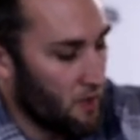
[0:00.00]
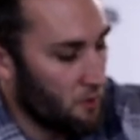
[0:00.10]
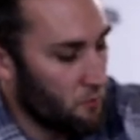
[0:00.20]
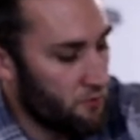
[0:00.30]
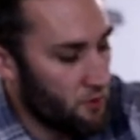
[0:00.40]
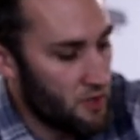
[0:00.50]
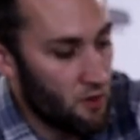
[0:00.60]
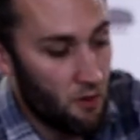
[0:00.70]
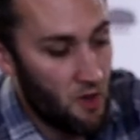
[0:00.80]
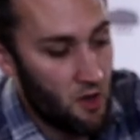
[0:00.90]
And we've already
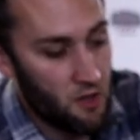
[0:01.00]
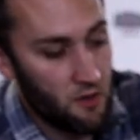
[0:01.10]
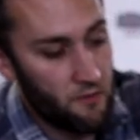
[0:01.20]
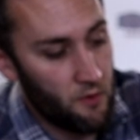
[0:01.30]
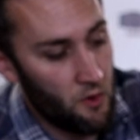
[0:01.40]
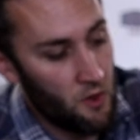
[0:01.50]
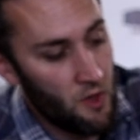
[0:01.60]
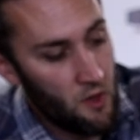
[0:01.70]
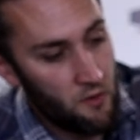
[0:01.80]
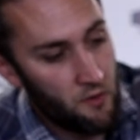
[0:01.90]
got a marker for,
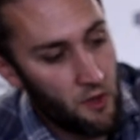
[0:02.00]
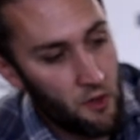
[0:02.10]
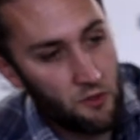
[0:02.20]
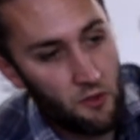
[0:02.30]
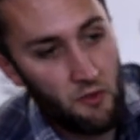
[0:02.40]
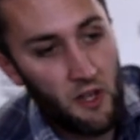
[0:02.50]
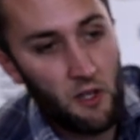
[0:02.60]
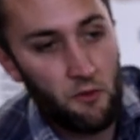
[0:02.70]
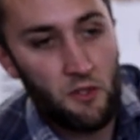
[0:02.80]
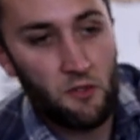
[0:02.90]
for those at
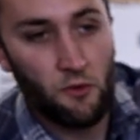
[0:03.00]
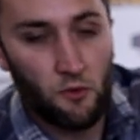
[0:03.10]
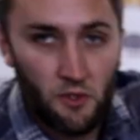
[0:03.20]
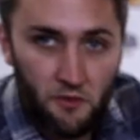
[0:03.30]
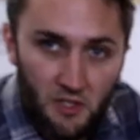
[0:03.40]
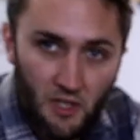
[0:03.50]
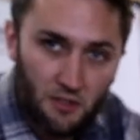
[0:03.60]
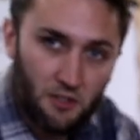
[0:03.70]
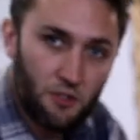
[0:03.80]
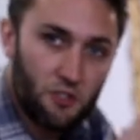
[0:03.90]
regular intervals. Obviously
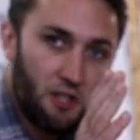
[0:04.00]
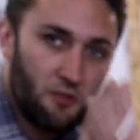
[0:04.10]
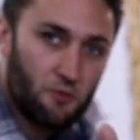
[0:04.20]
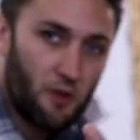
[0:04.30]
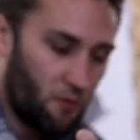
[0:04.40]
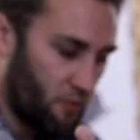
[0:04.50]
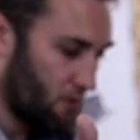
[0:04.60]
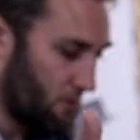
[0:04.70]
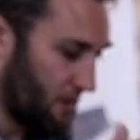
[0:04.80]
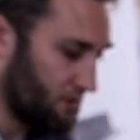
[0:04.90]
that's going to change throughout the
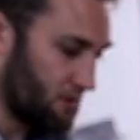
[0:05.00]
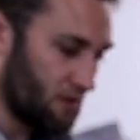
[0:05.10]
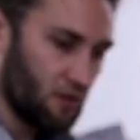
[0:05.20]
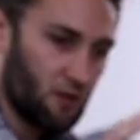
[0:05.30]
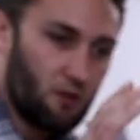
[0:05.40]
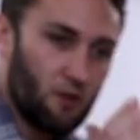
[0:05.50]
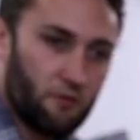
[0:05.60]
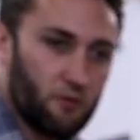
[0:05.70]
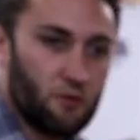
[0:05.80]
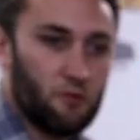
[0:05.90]
boat as the uh,
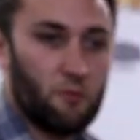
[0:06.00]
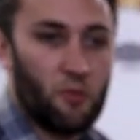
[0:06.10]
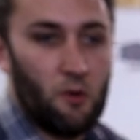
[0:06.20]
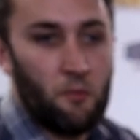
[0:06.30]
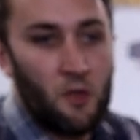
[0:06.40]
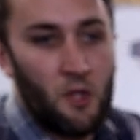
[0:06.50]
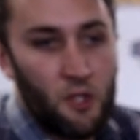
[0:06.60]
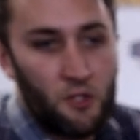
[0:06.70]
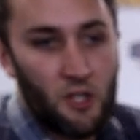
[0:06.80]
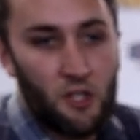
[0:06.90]
curvature of the bottom
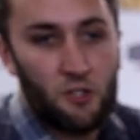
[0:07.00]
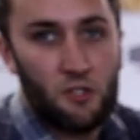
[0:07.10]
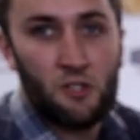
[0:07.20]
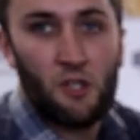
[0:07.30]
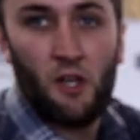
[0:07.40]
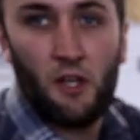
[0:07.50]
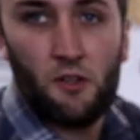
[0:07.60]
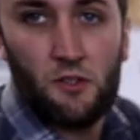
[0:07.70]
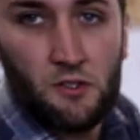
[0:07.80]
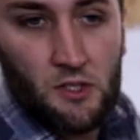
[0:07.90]
changes and
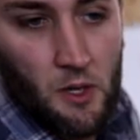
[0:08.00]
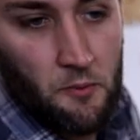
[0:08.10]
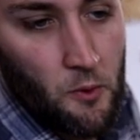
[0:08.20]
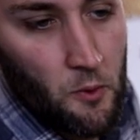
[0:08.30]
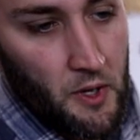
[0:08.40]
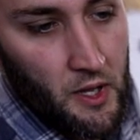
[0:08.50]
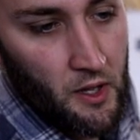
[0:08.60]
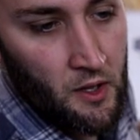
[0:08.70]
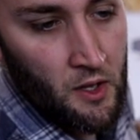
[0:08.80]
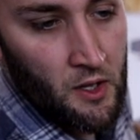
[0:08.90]
you can see up forward
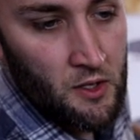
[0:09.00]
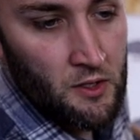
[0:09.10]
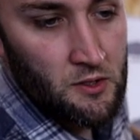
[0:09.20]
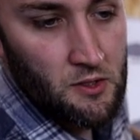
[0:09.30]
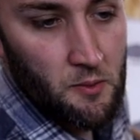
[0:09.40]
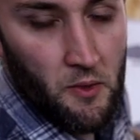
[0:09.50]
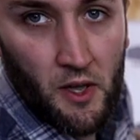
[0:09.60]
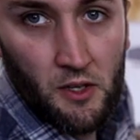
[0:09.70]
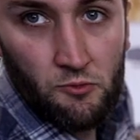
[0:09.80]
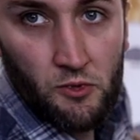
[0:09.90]
here some of
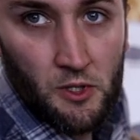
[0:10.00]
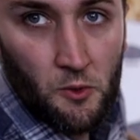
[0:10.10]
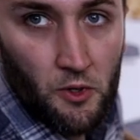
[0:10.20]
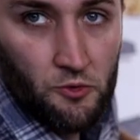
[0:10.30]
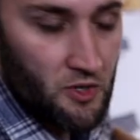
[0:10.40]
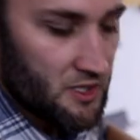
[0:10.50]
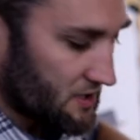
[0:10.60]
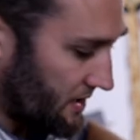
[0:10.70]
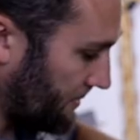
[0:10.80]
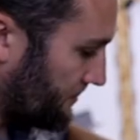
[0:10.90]
that is really quite
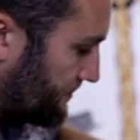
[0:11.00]
drastic.